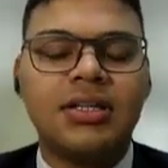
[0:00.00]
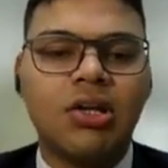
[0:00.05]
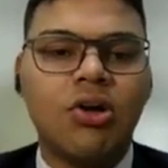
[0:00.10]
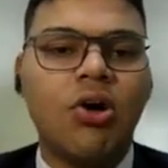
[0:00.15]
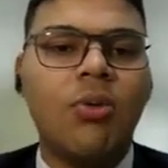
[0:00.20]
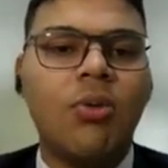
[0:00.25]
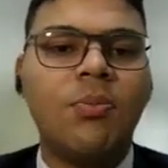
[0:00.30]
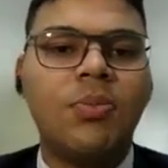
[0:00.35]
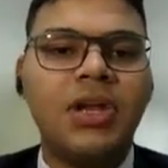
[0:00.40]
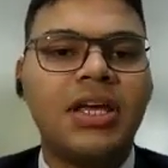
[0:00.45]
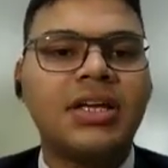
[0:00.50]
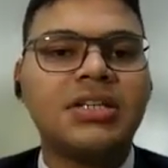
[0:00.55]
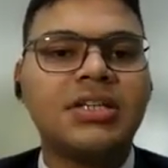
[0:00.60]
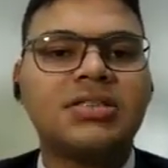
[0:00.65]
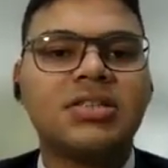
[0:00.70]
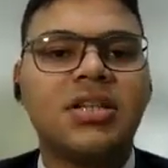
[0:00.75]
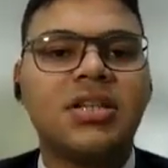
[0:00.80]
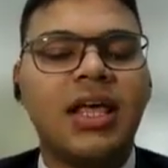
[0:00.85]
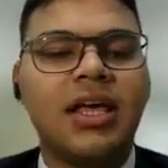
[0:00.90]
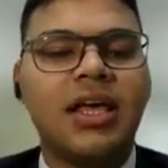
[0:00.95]
there's a
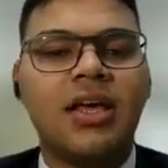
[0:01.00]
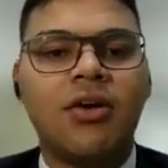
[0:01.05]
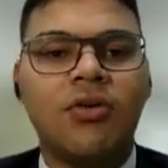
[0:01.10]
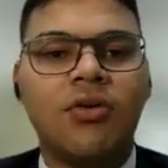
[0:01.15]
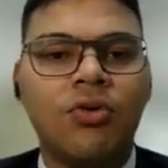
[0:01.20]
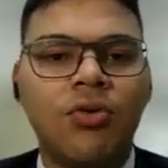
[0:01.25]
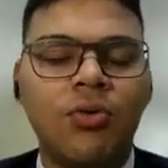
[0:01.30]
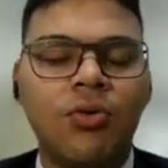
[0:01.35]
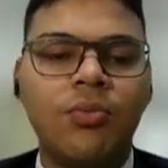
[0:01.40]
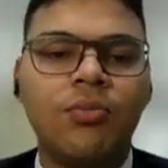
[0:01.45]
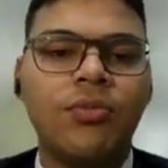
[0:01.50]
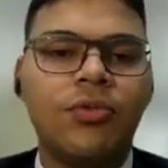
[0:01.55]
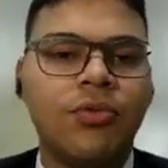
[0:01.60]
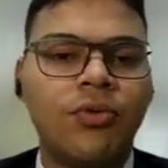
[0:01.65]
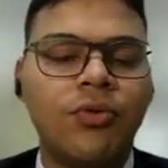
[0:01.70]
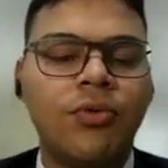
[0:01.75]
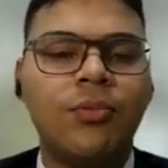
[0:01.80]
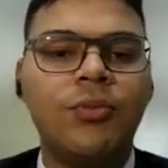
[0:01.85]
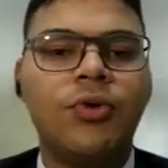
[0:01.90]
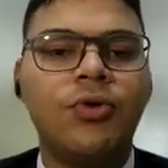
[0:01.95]
complication like
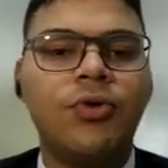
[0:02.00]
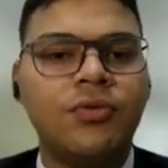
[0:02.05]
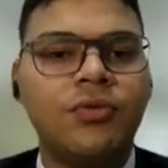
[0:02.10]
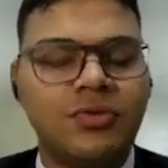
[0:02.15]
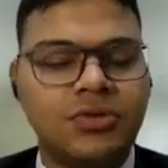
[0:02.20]
whom